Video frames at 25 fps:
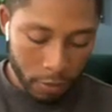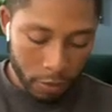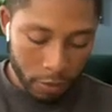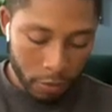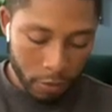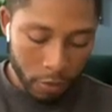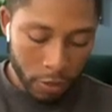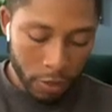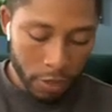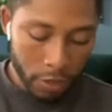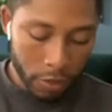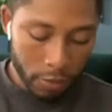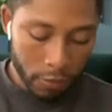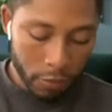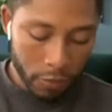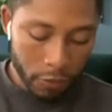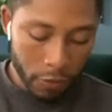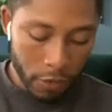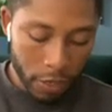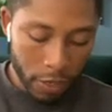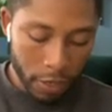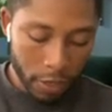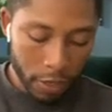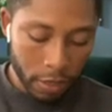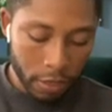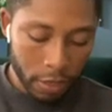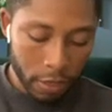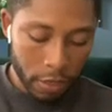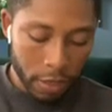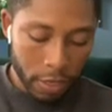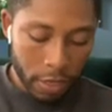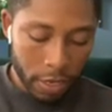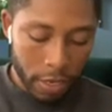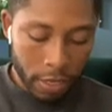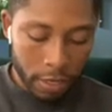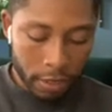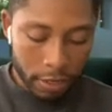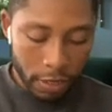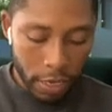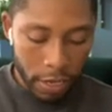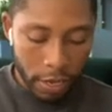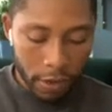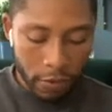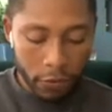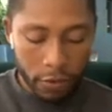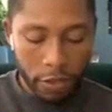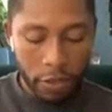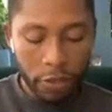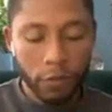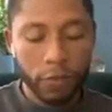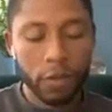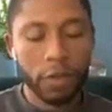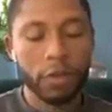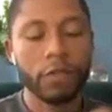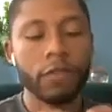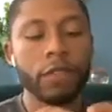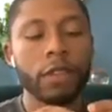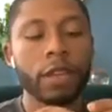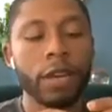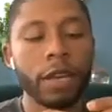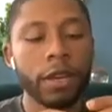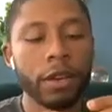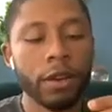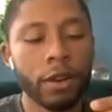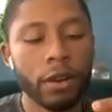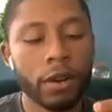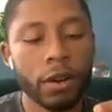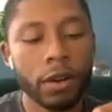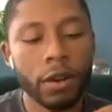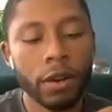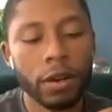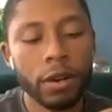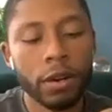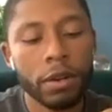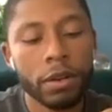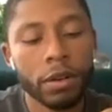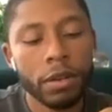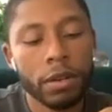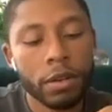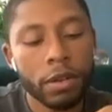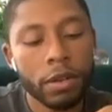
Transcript: 20 of them is fine to have, even if they are